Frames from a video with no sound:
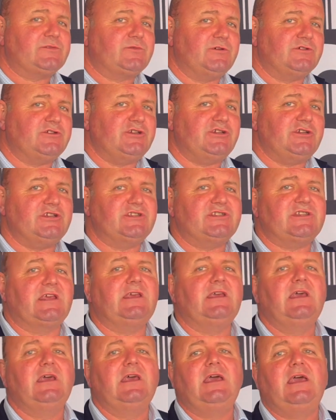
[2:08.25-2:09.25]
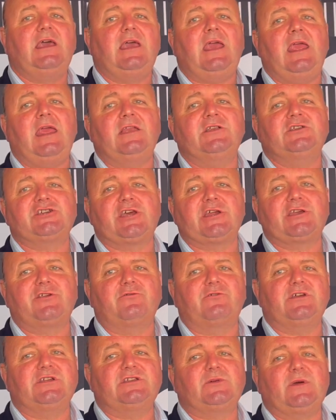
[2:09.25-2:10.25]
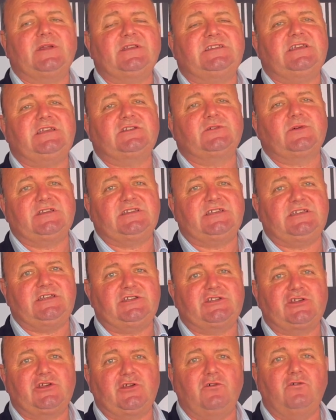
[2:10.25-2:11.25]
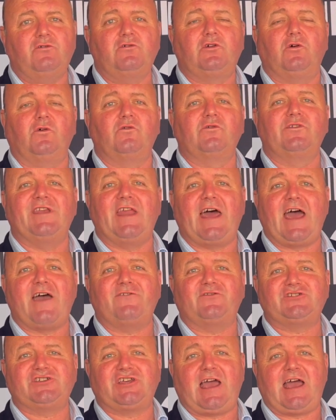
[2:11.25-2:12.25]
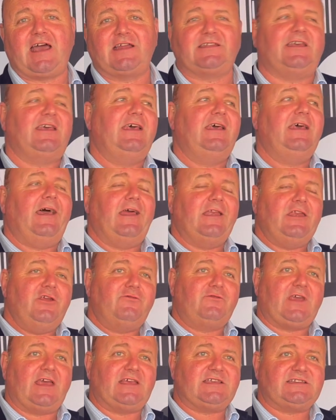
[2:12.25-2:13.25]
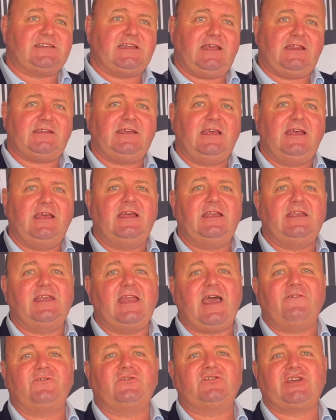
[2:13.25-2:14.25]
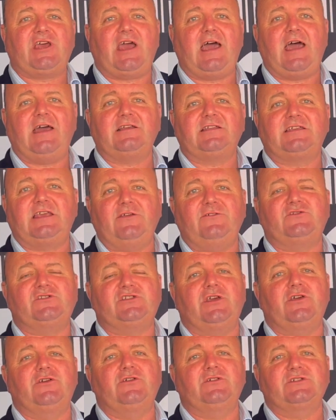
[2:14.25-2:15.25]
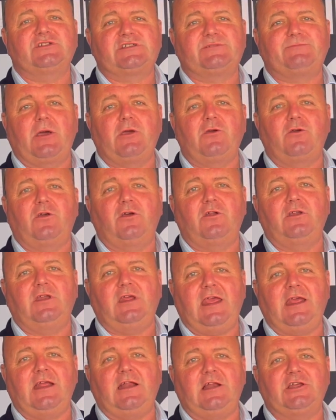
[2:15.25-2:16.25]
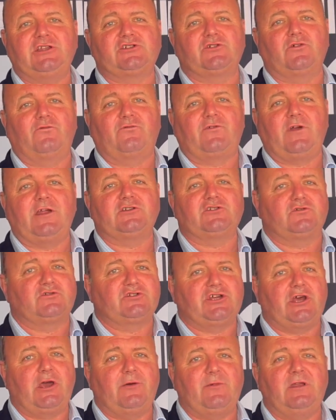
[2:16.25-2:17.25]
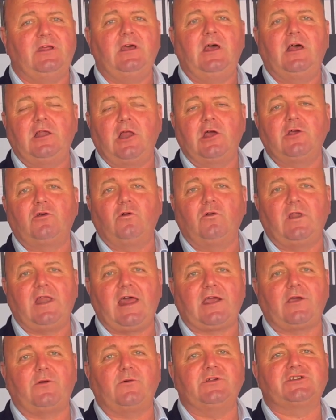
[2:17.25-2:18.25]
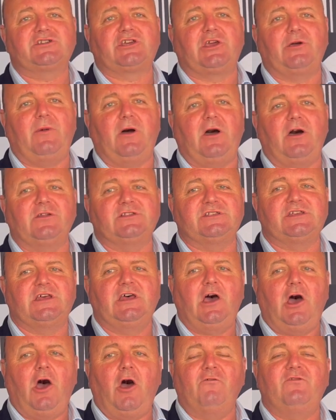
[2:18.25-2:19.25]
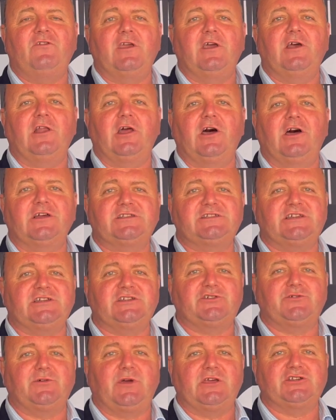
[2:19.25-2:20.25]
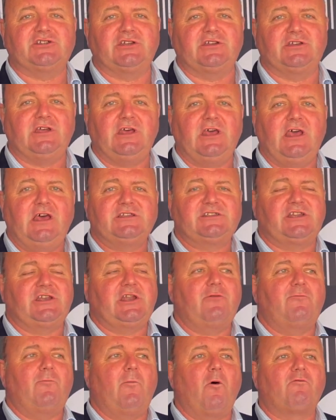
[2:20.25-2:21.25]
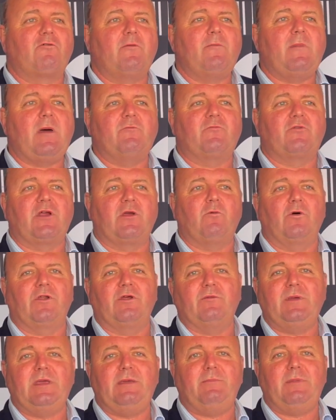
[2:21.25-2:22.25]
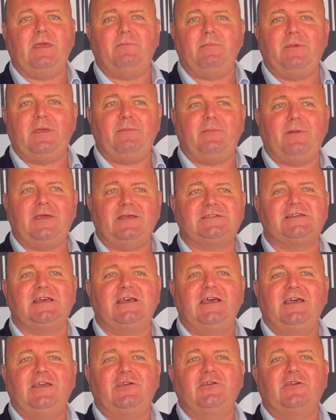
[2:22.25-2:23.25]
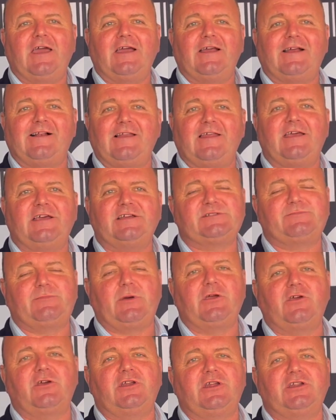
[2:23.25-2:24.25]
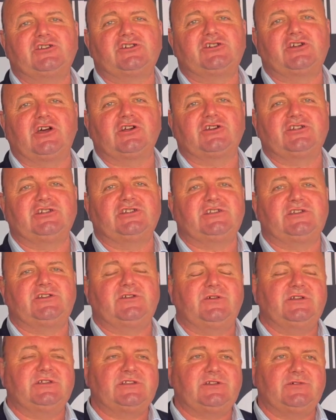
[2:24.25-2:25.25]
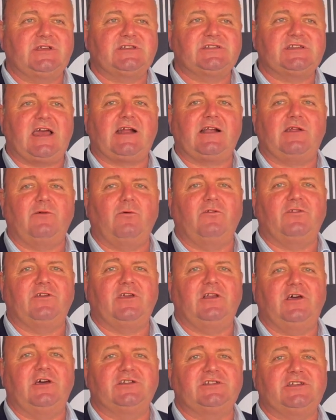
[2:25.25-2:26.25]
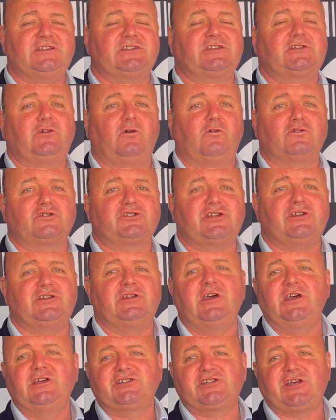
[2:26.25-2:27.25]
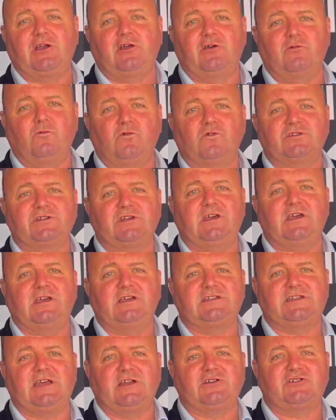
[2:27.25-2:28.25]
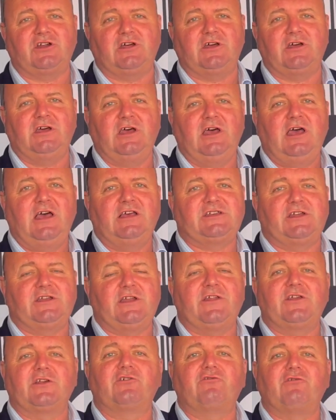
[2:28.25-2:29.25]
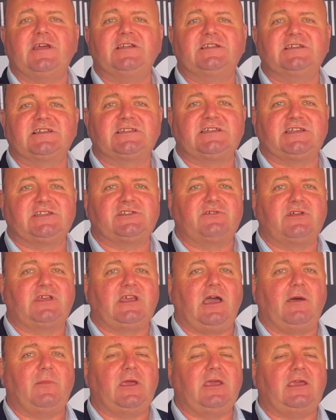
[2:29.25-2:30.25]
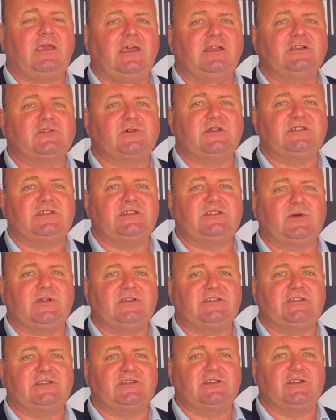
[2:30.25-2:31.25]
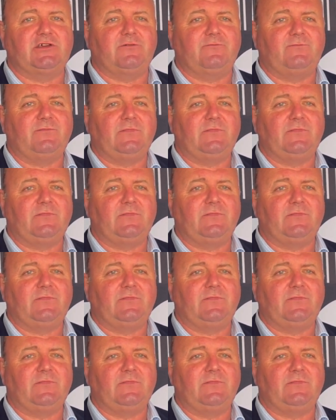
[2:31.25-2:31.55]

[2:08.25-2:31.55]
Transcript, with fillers: we're introducing in January 2022 called NavChat, and you've guessed it, NavChat gives you spoken English or French or German local language commands of the alert situation. So no more remembering what a beep beep beep is, you get clear spoken instructions to, as to exactly what the alert is, caution, shallow water, etc. So another great accessory coming in 2022.